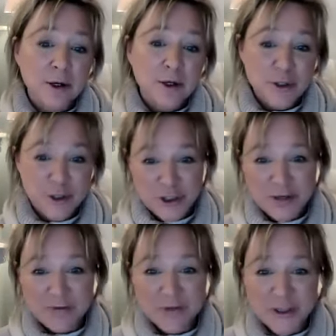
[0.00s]
to
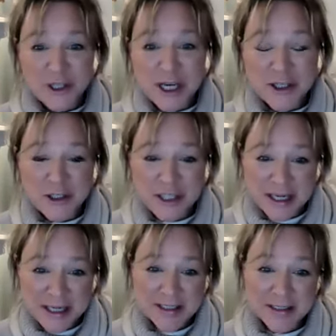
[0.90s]
shift and change. It
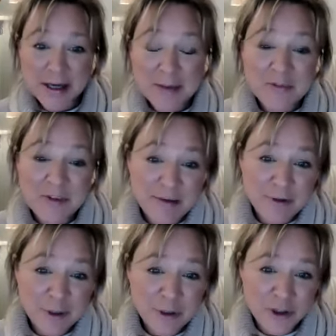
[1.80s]
takes time for
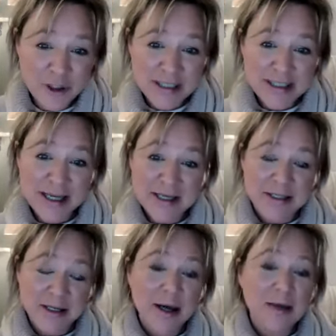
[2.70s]
evolution. It takes
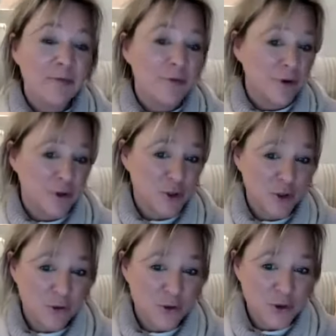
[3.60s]
time for our
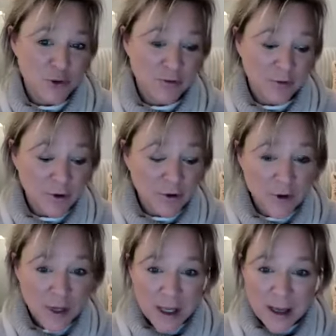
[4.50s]
souls to evolve.
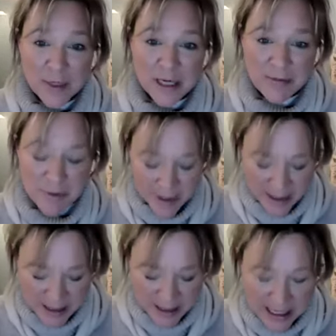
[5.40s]
But everything
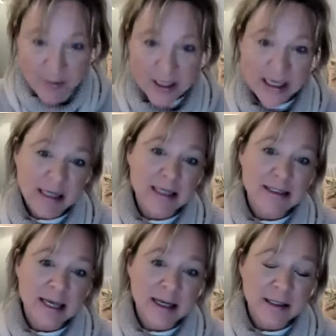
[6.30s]
is happening at
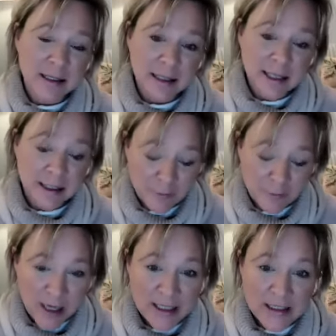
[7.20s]
exactly the
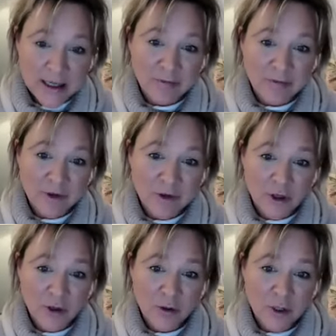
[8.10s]
right time for
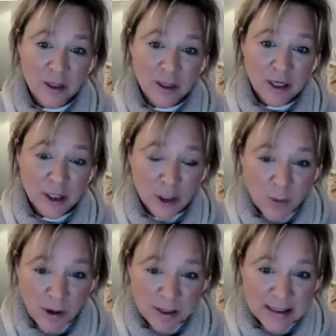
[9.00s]
you and you
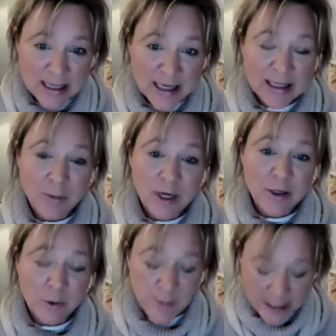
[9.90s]
are exactly where
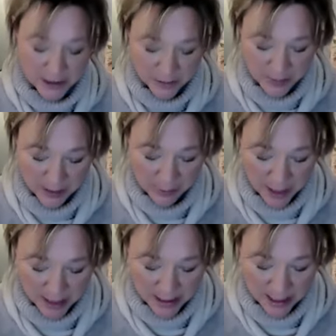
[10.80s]
you're meant to be
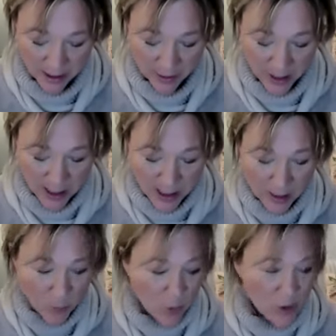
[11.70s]
right now.
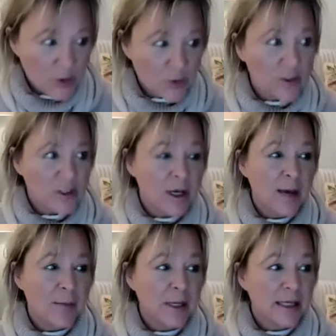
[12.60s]
And what's also
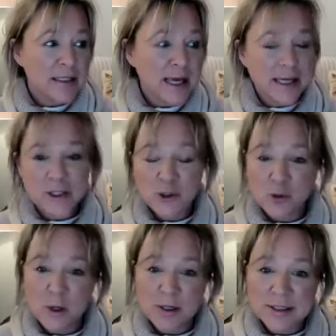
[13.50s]
happening is as
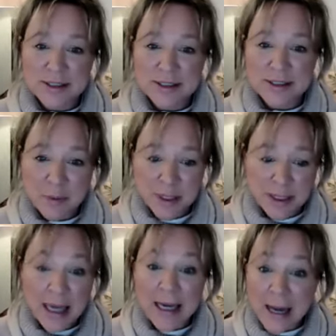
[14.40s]
you are stepping,
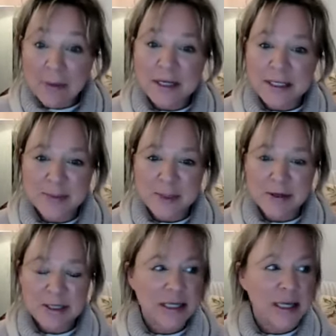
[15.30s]
allowing
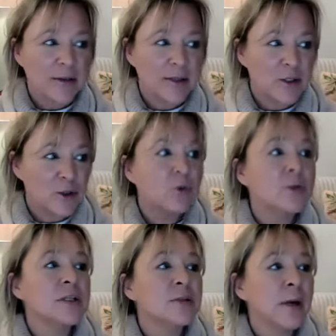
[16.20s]
spirit in, this door
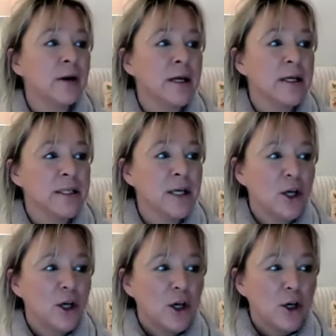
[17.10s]
to spirit,
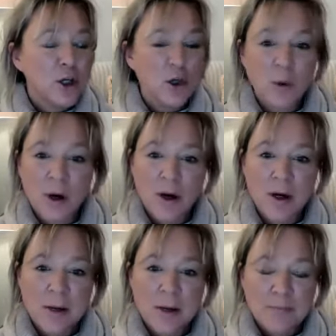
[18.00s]
you are
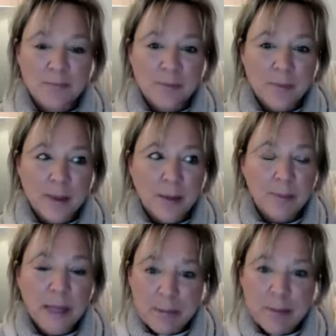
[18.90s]

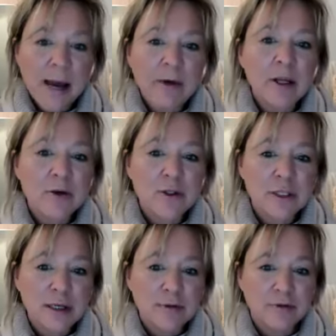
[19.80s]
empowering
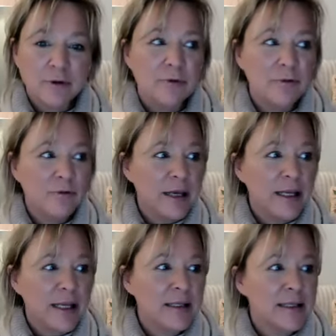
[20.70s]
yourself. You're
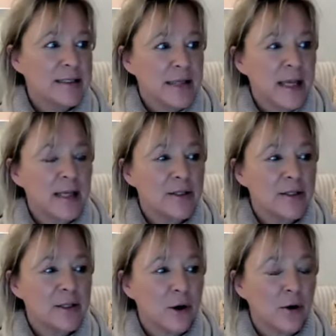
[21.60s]
feeling this
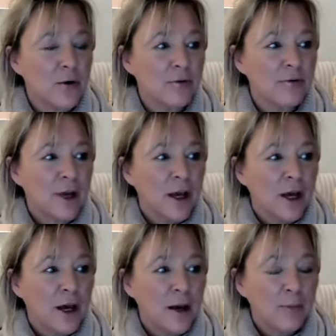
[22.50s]
sense of
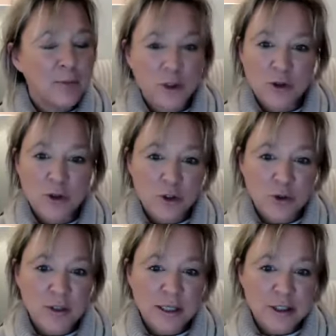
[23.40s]
um, you can do
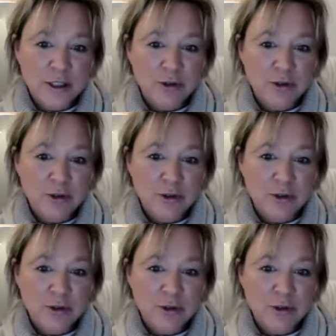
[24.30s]
things you